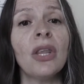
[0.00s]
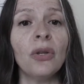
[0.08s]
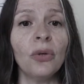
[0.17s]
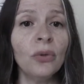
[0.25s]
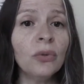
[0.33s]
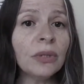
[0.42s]

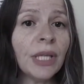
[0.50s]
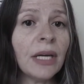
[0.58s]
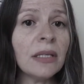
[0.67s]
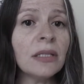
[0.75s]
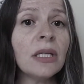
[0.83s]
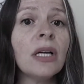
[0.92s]
The
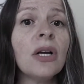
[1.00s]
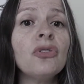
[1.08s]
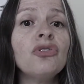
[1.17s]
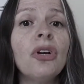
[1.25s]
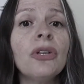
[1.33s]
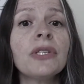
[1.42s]
ulna
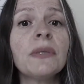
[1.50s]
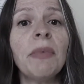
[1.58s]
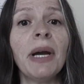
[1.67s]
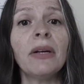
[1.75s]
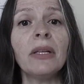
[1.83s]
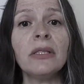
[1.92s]
runs
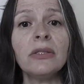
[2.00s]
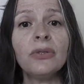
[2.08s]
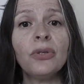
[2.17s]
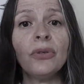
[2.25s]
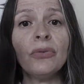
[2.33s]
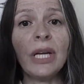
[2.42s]
parallel
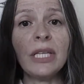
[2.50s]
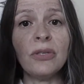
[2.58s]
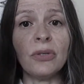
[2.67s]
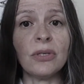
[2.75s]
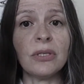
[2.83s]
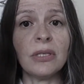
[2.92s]
to the
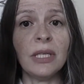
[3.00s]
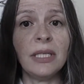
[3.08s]
radius.